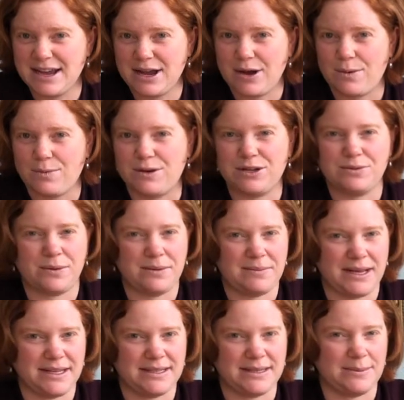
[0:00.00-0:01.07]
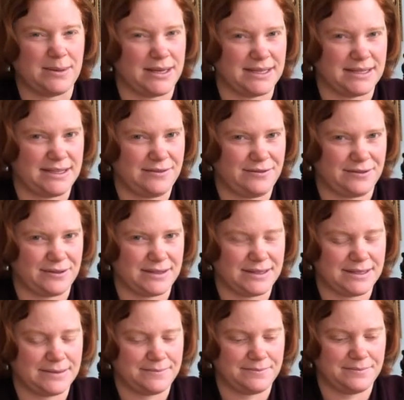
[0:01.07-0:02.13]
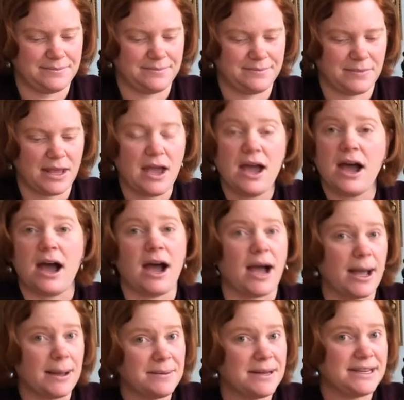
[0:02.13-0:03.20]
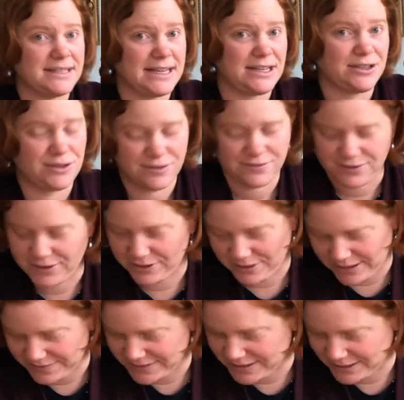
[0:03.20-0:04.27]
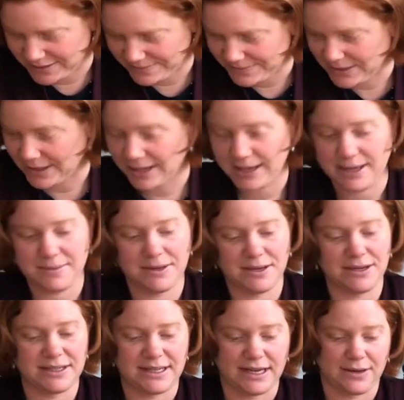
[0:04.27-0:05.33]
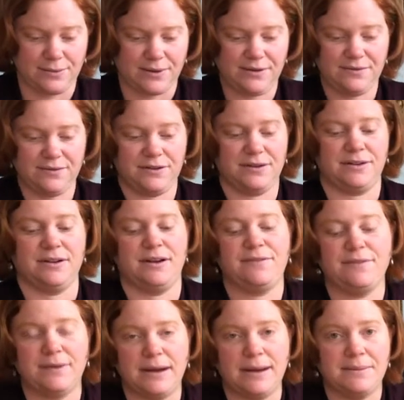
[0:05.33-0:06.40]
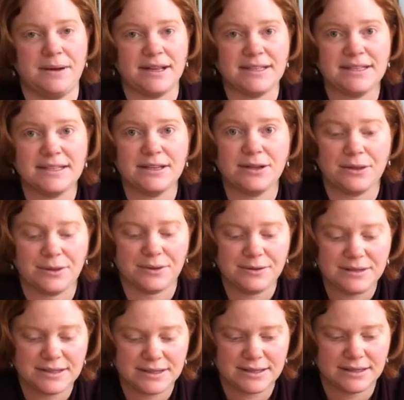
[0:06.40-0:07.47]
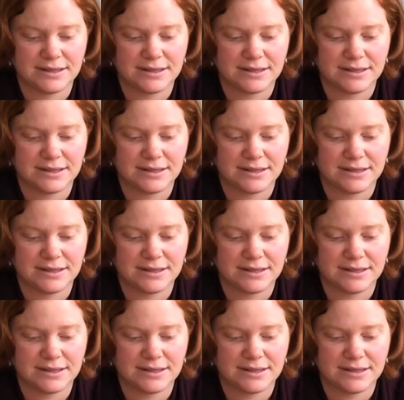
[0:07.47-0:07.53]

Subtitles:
which one makes the biggest difference. I'm going to take 2 photographs here. I am going to take one photograph where I'm nice and close.